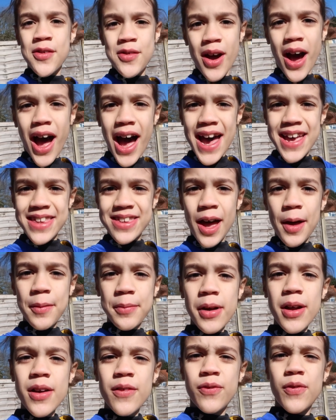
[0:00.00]
So guys, I'm
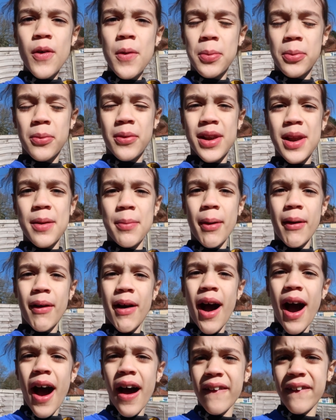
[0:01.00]
going to football in about
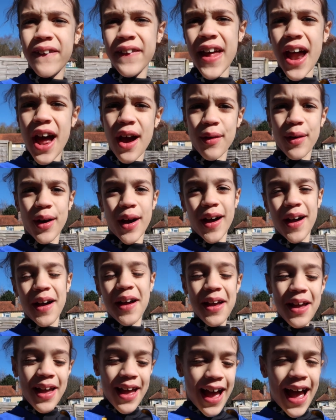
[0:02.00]
half an hour,
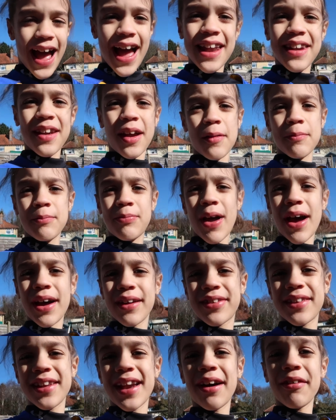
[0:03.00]
and I'm
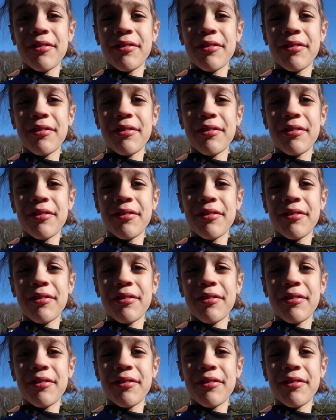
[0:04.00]
practicing